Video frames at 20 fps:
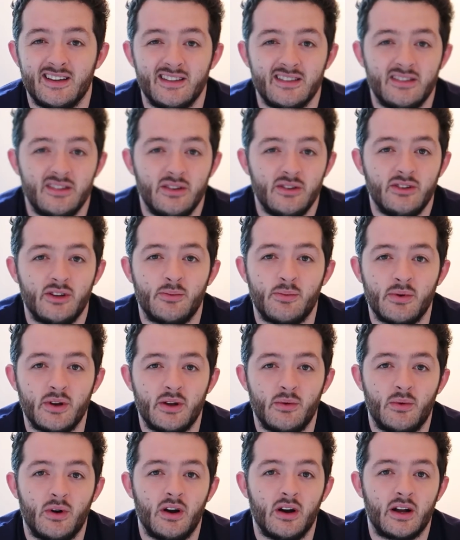and it's used in a
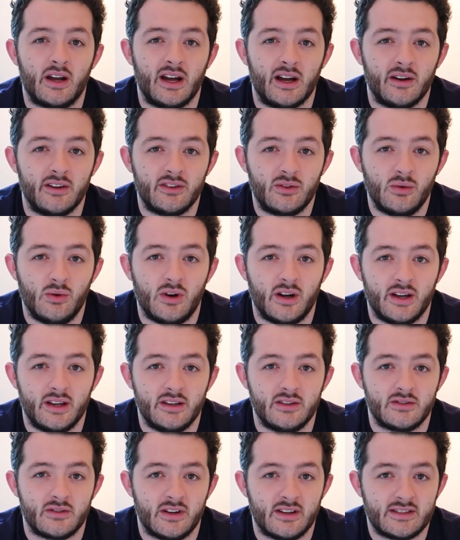pre-workout, it's quite
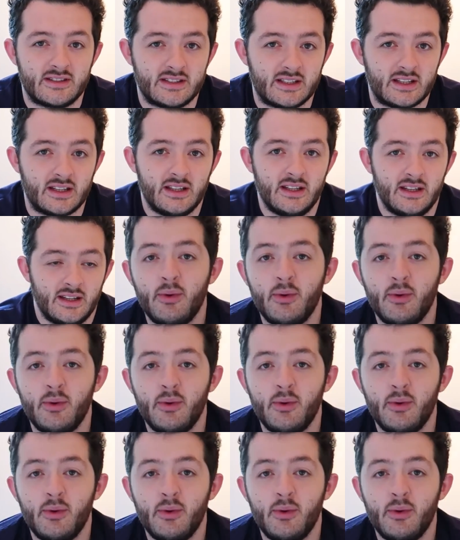interesting.